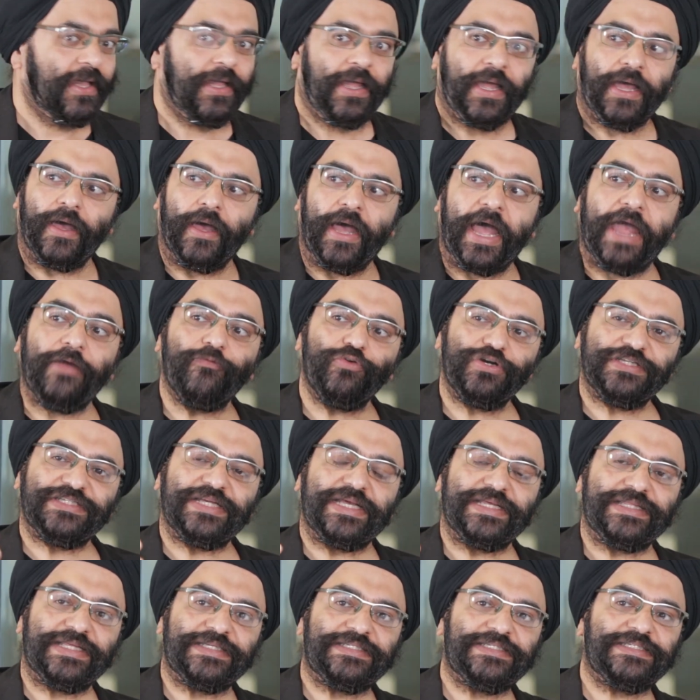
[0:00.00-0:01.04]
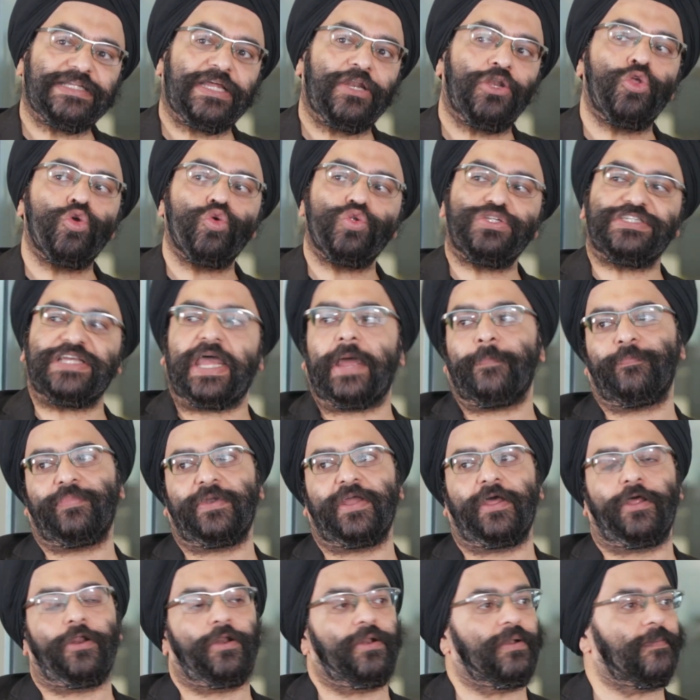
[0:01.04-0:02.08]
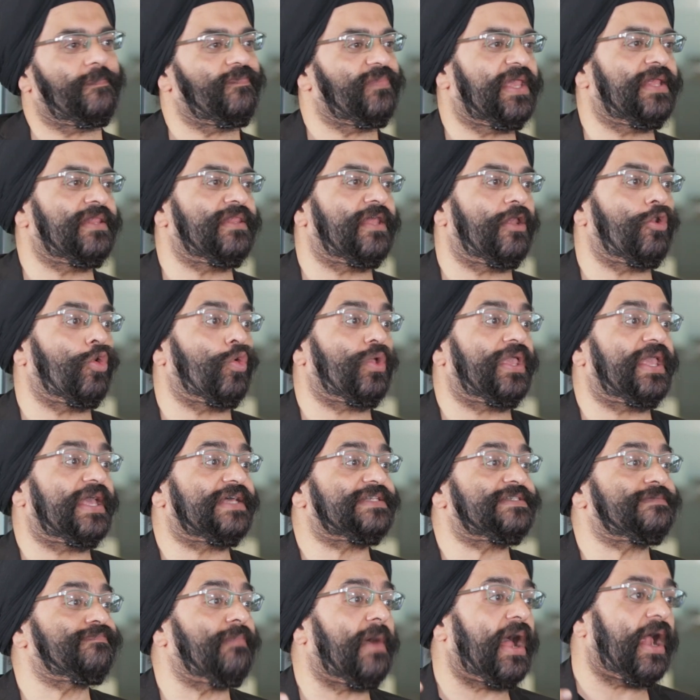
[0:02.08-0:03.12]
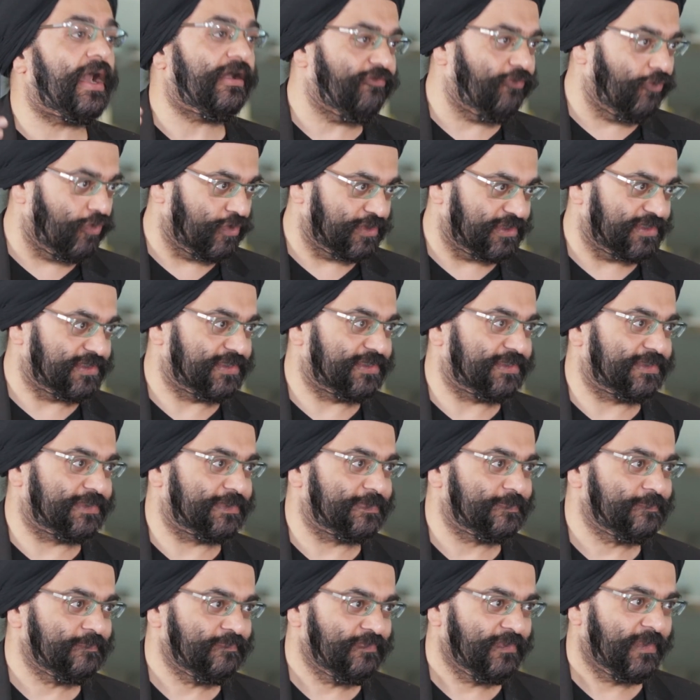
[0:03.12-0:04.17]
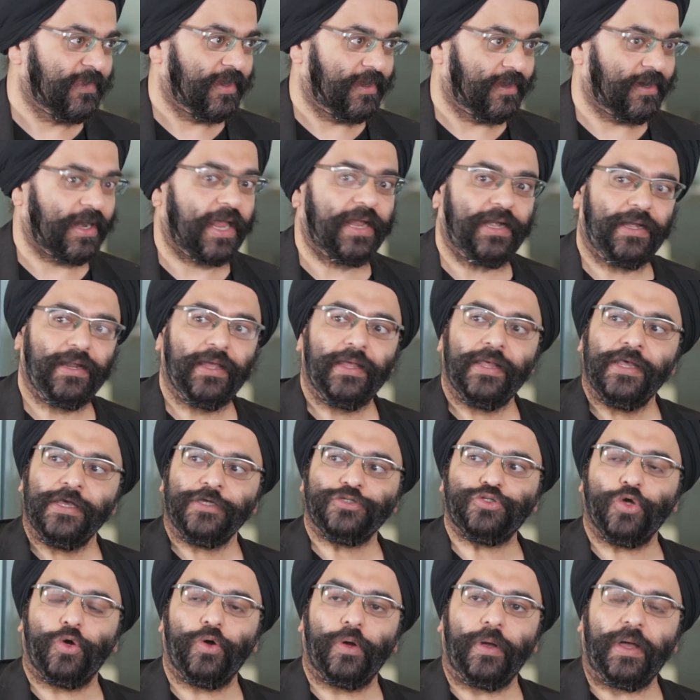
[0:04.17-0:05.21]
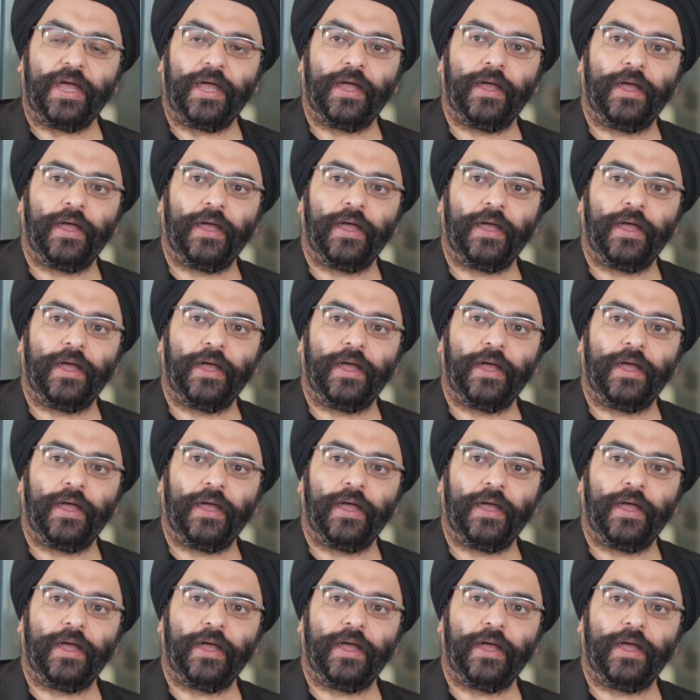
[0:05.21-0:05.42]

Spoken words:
I would say this is a new chapter in the Nokia smartphones. Right. So